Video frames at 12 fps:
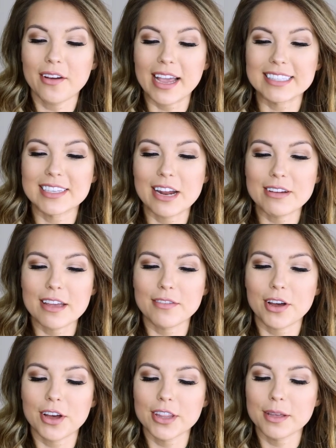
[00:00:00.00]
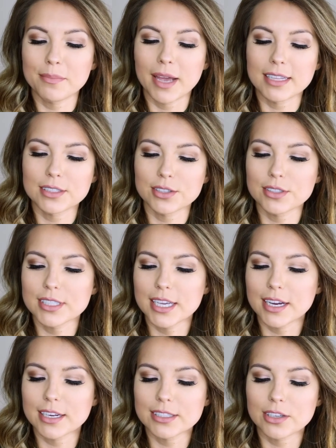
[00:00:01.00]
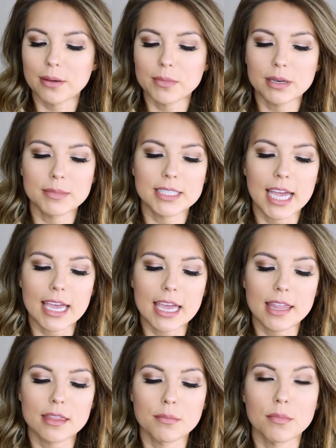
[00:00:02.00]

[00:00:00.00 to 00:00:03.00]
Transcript: Okay, so now we have all the pencils here. So I'm going to be taking the